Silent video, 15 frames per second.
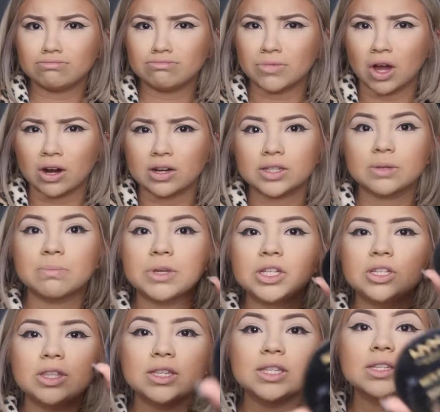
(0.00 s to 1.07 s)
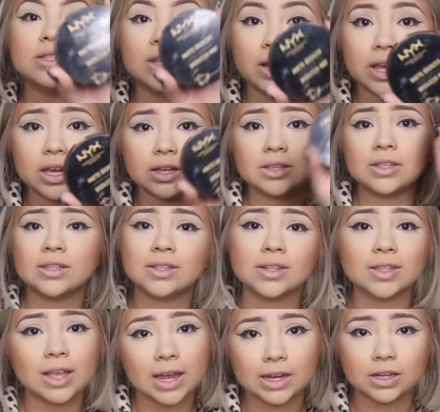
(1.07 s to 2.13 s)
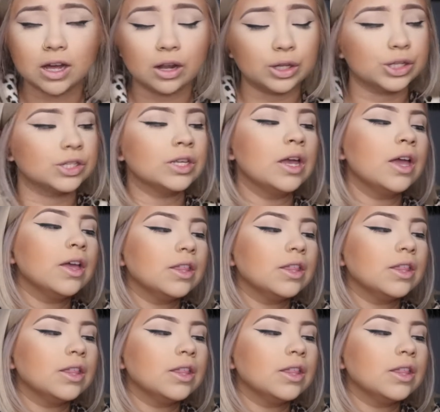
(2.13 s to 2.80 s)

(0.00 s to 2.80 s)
Bitch, this is NYX. This is $8.